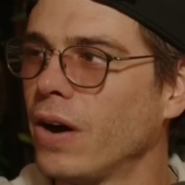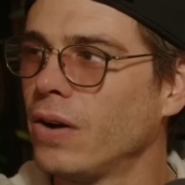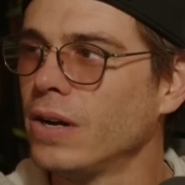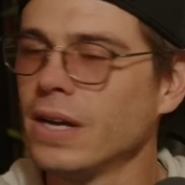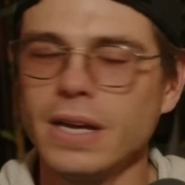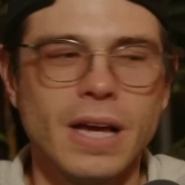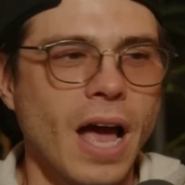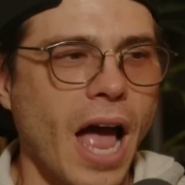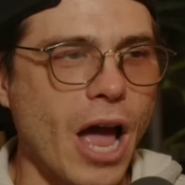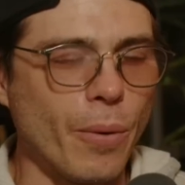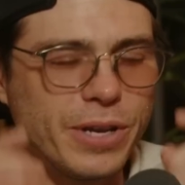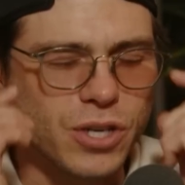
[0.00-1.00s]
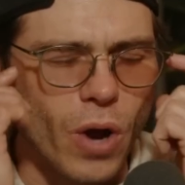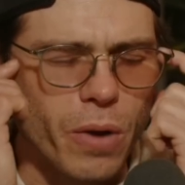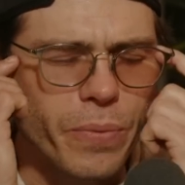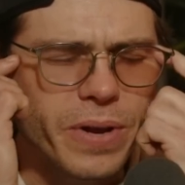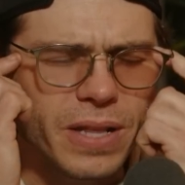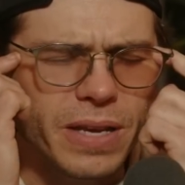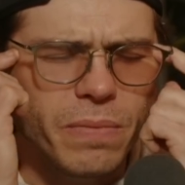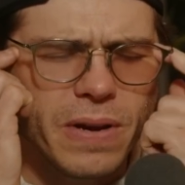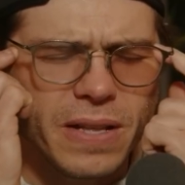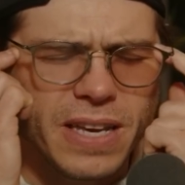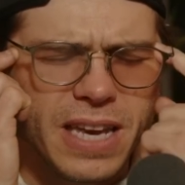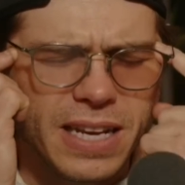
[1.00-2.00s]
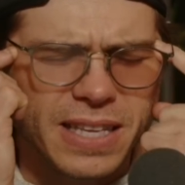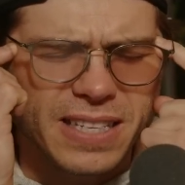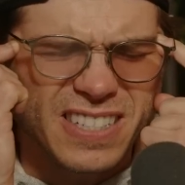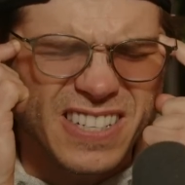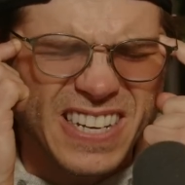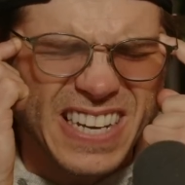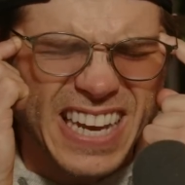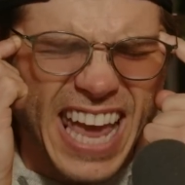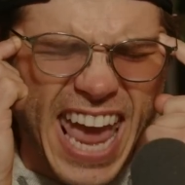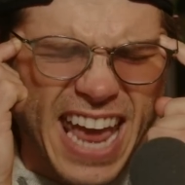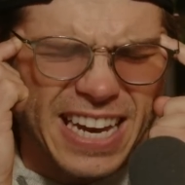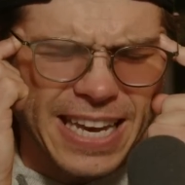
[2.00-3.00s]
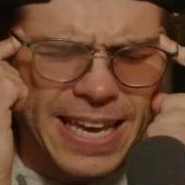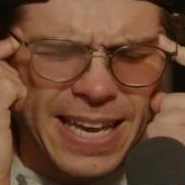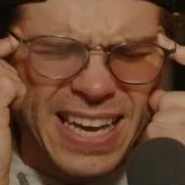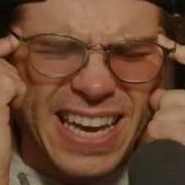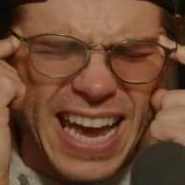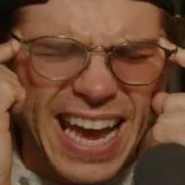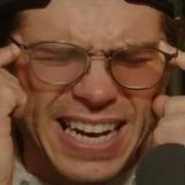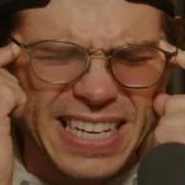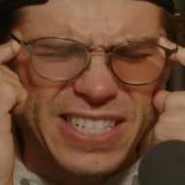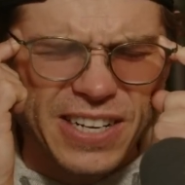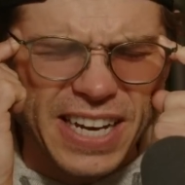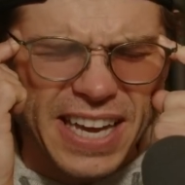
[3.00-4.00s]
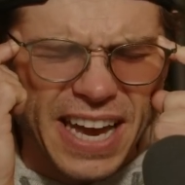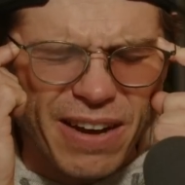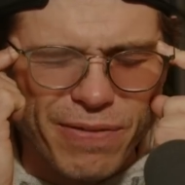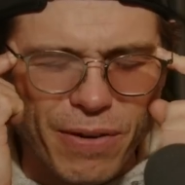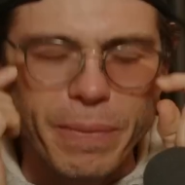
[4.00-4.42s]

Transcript: Bring a bag of ice. I always go, I really, really need this. Andy, Andy's gonna get it.